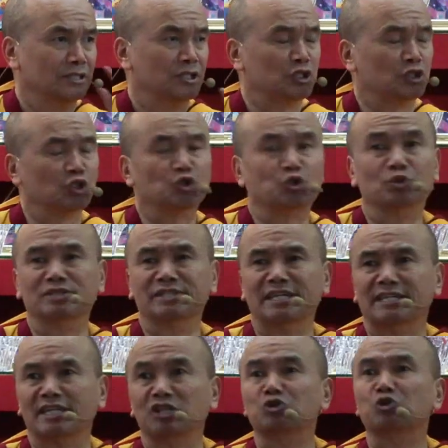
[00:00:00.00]
So don't say
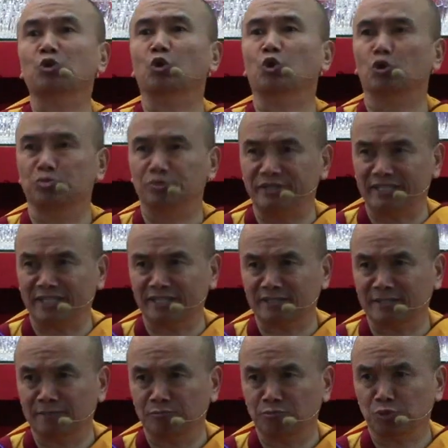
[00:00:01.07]
there's no
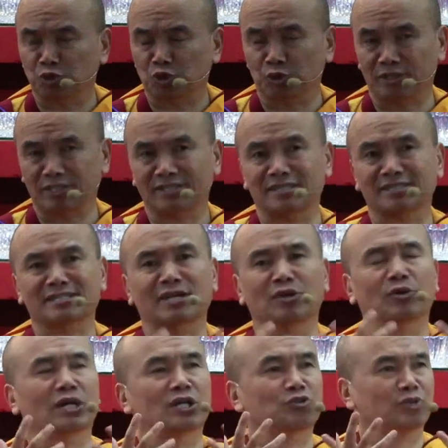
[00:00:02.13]
object. So this is how
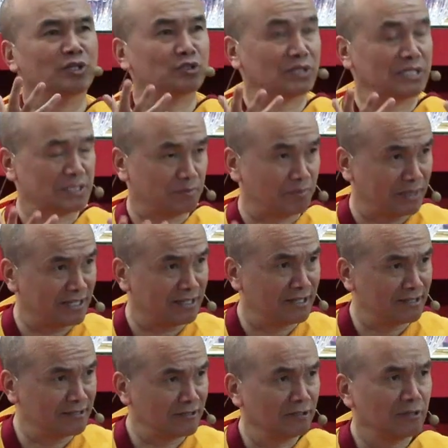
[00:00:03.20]
I try to explain
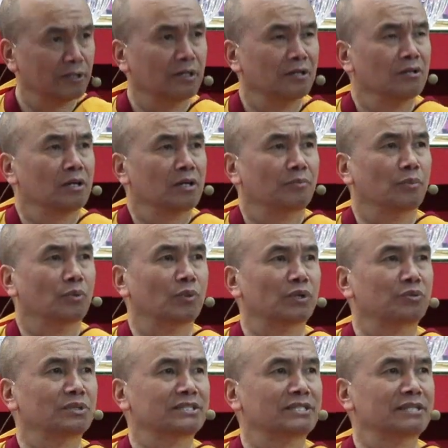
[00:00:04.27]
it. But what
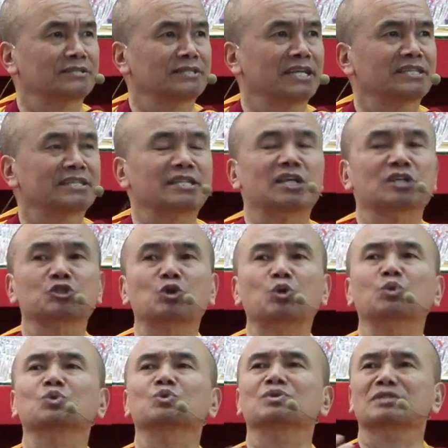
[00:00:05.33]
we say is that there's
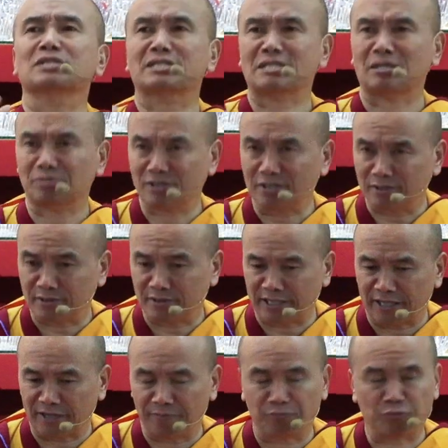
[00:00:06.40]
no substance
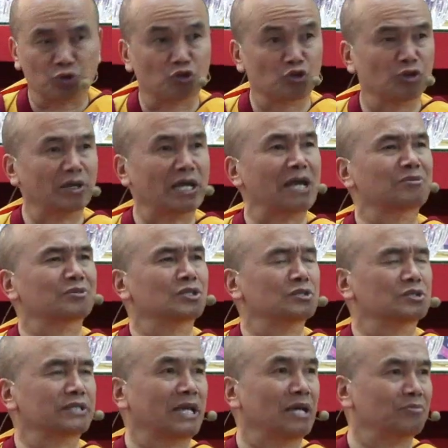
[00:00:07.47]
there. So
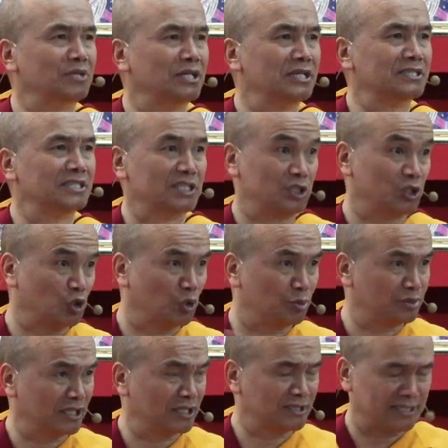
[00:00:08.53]
absence, emptiness is an
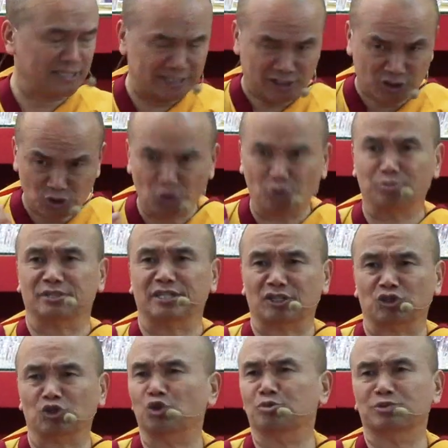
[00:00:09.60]
object. It is object.
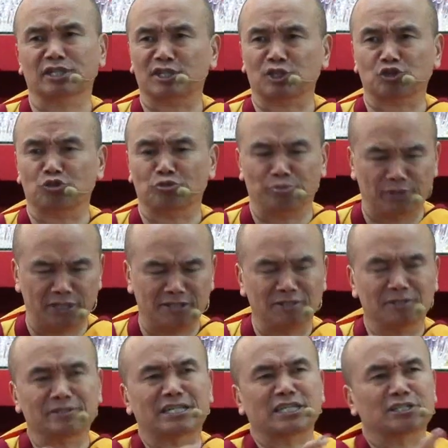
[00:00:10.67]
Object also mean
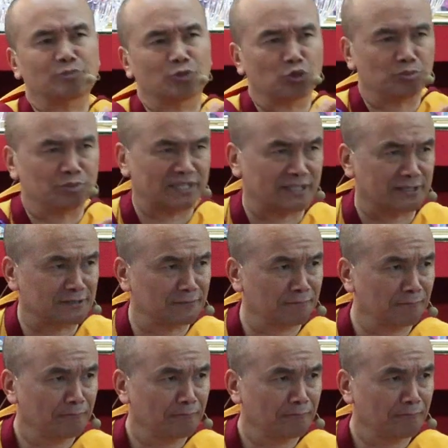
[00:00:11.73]
tangible objects.